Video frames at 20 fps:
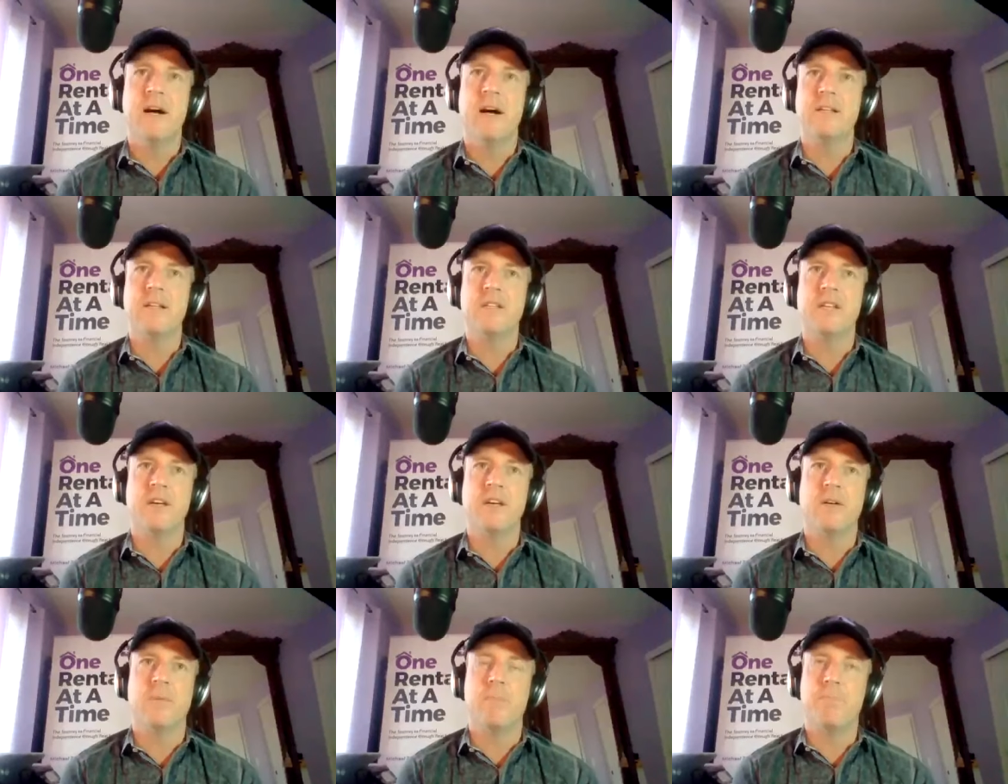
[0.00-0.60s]

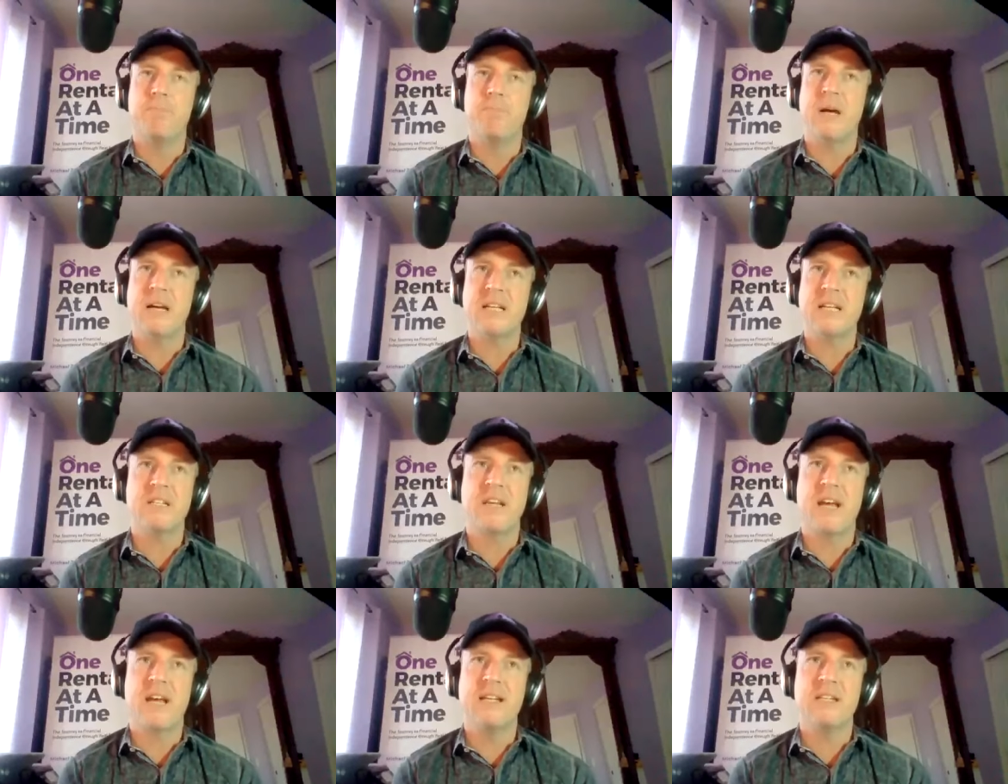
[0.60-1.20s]
until
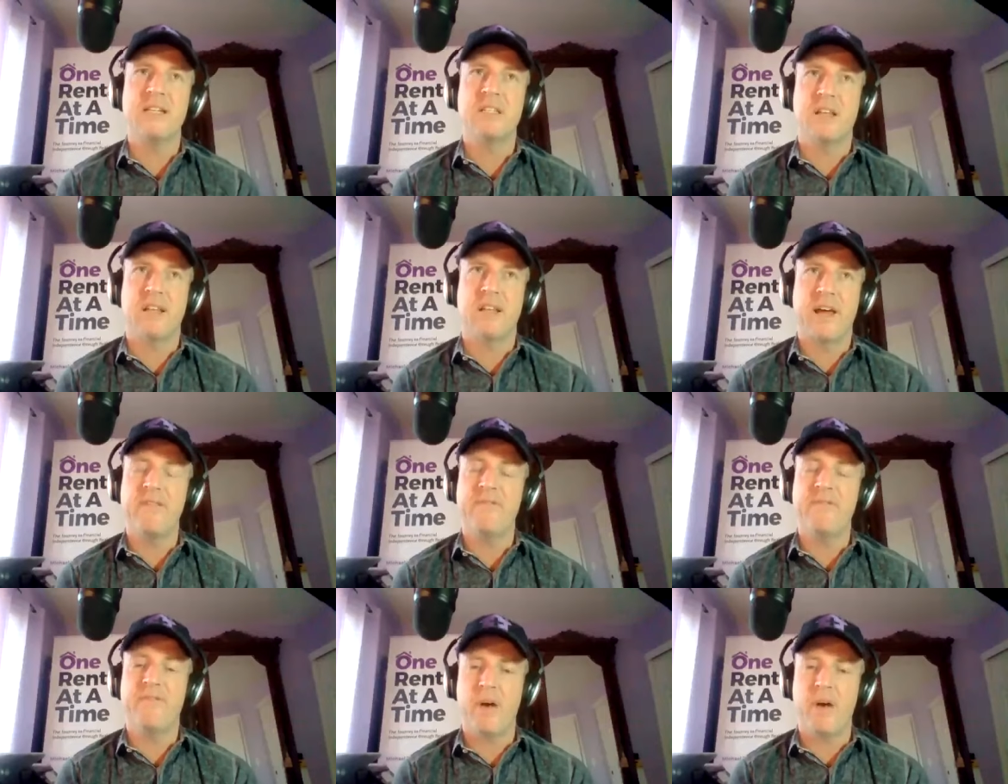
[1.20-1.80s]
best case
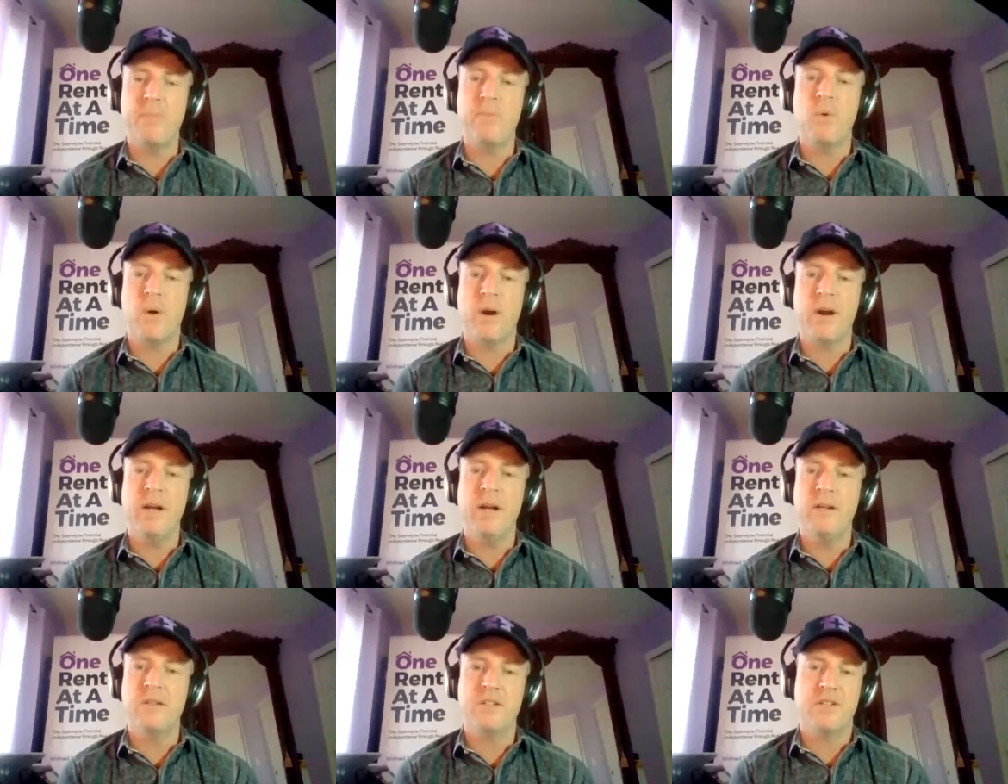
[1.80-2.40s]
late
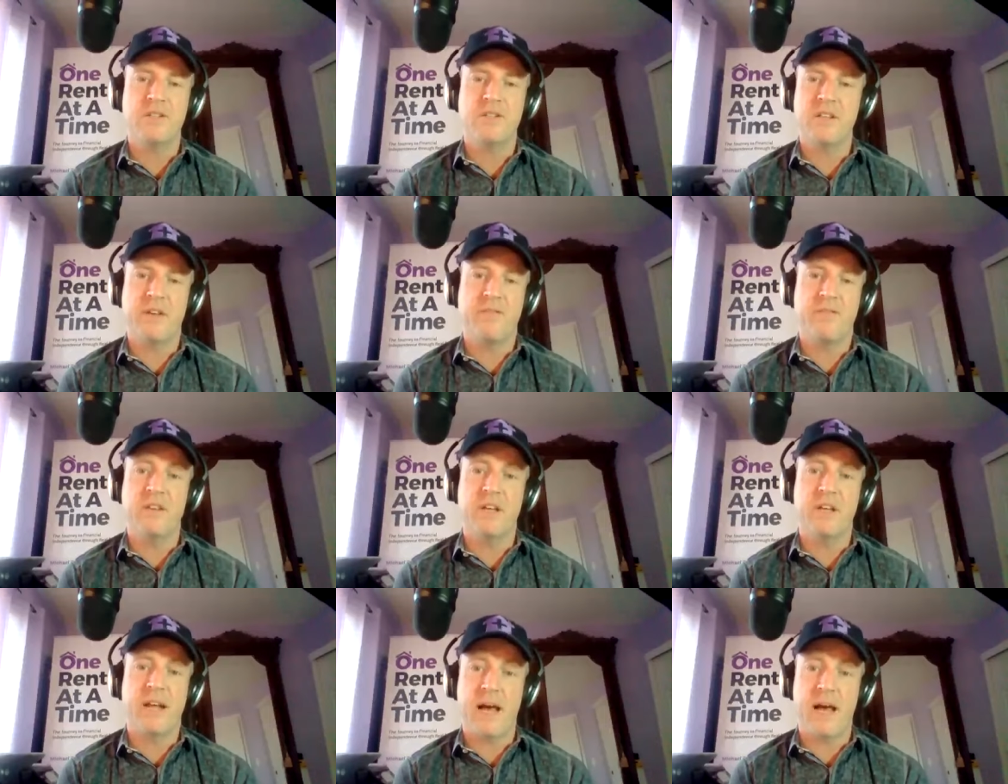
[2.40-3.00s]
February, just
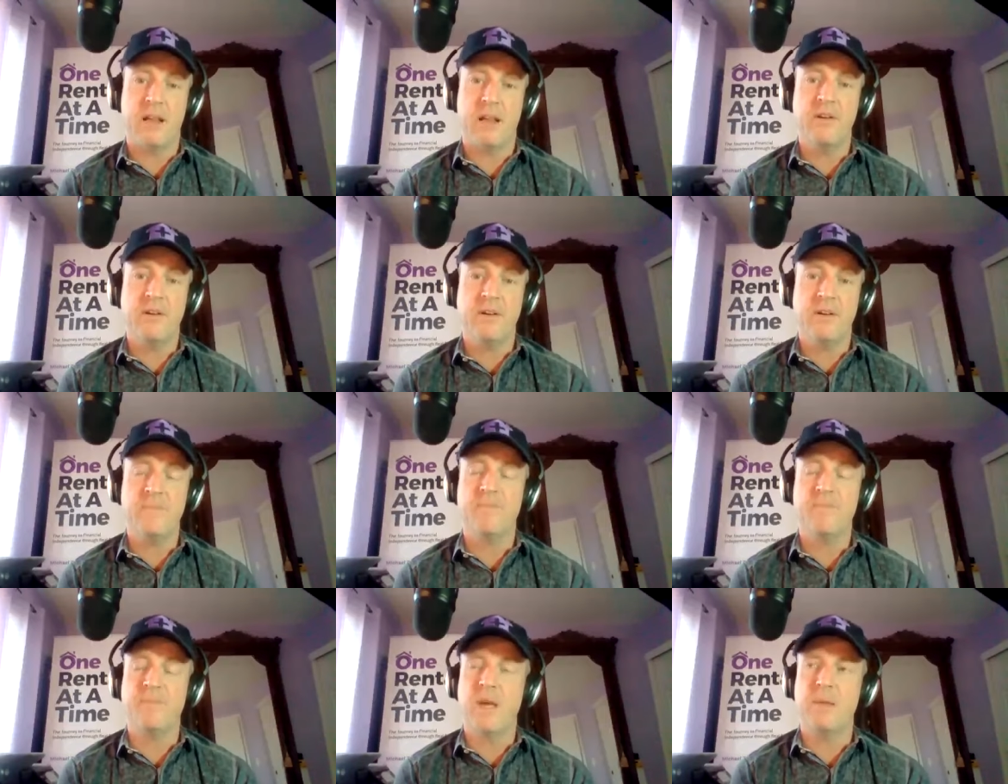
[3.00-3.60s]
given the
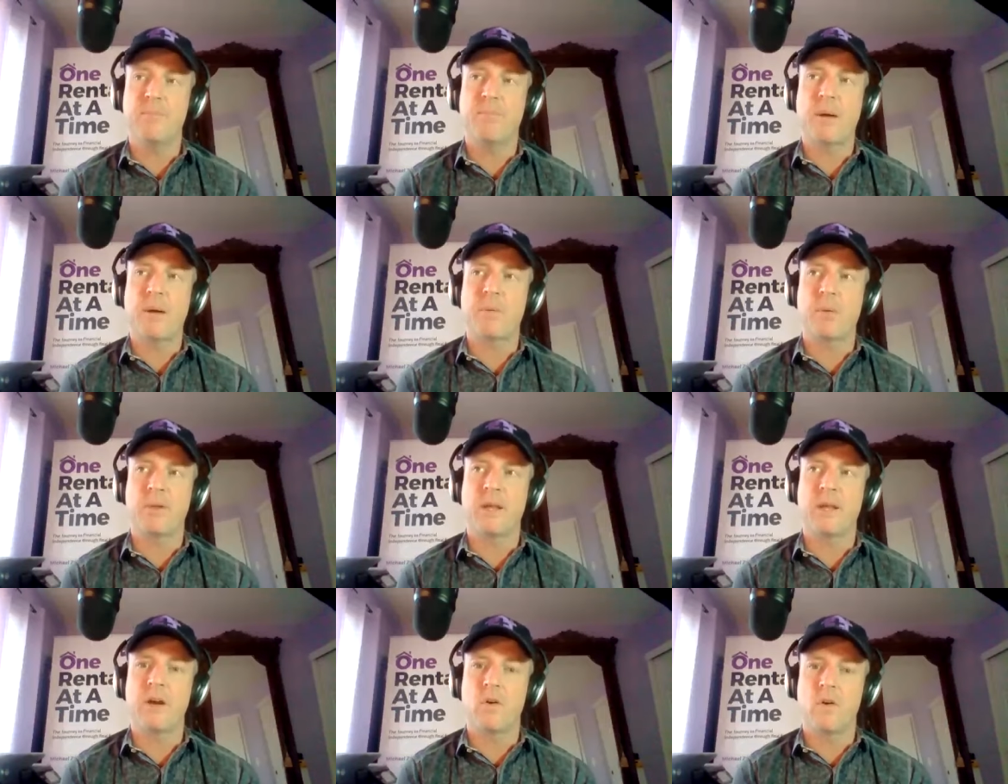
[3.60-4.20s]
calendar and
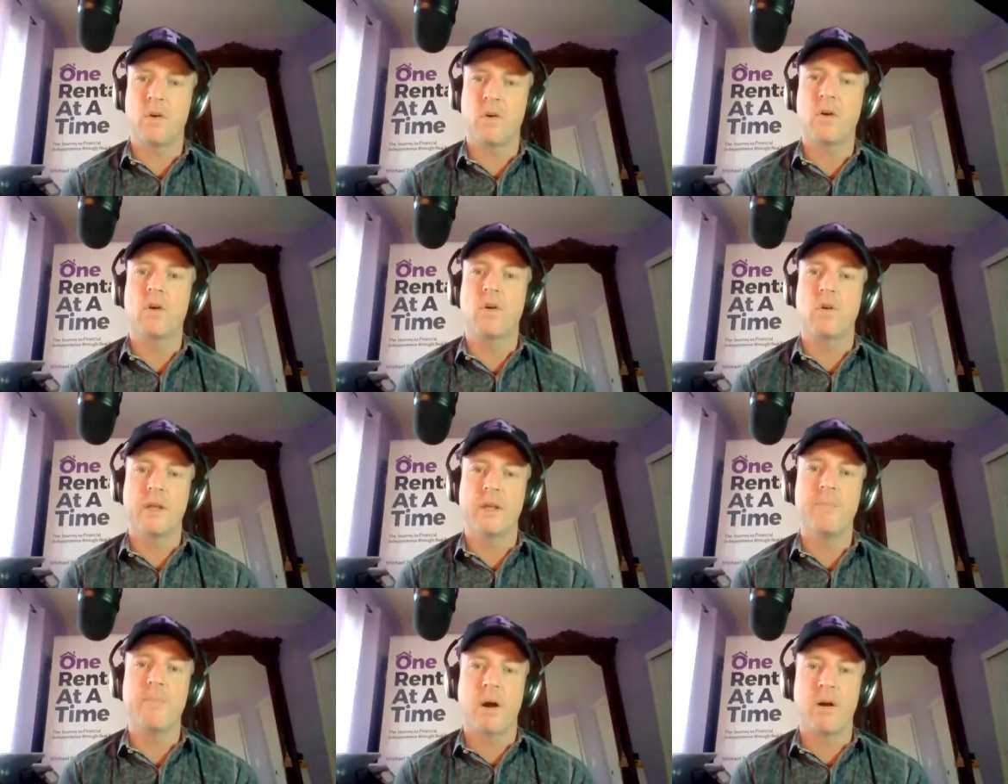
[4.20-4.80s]
probably yeah. Er-
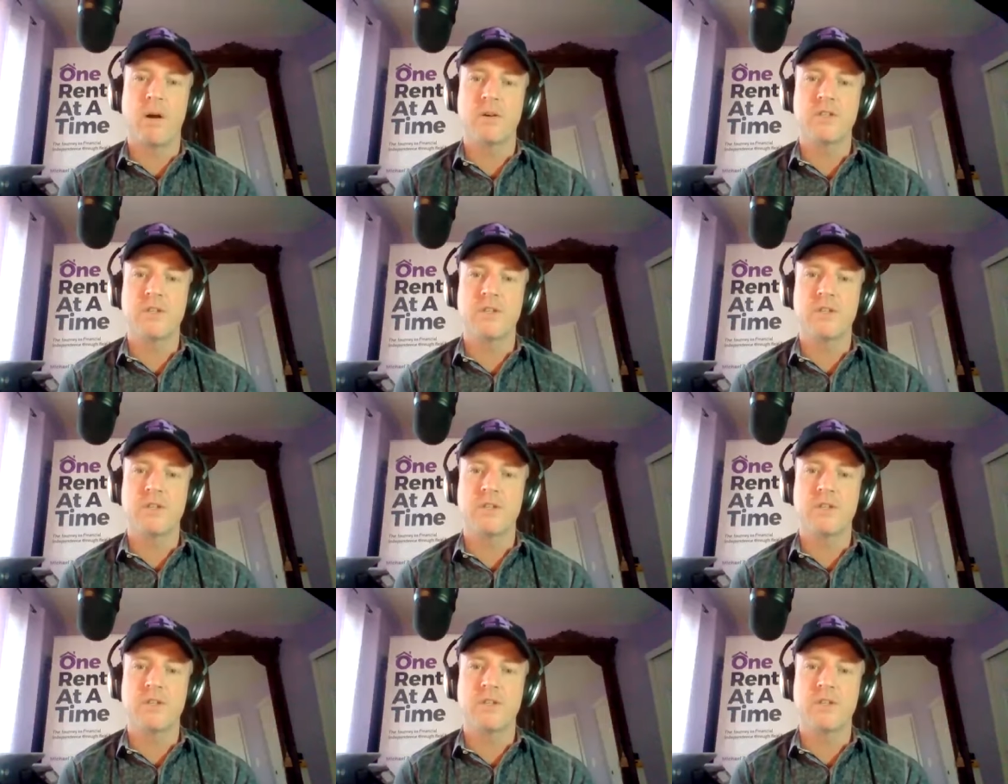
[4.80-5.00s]
early. Yeah, everything